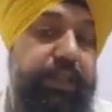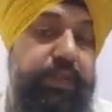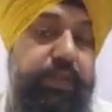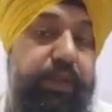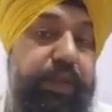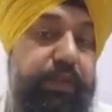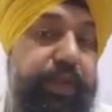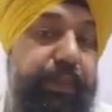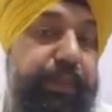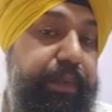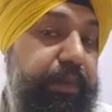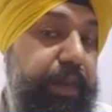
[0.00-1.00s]
So even
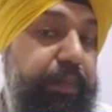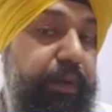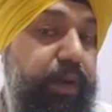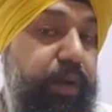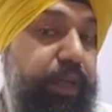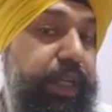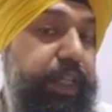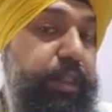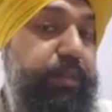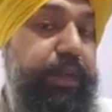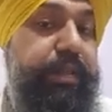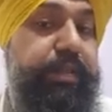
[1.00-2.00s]
people know that this
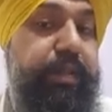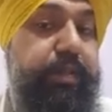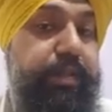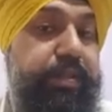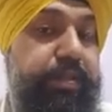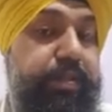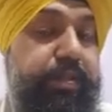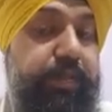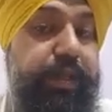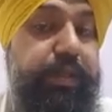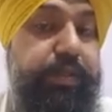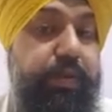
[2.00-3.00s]
person, Mr. So
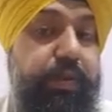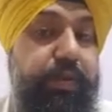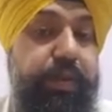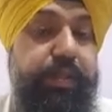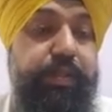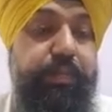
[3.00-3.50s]
and so, is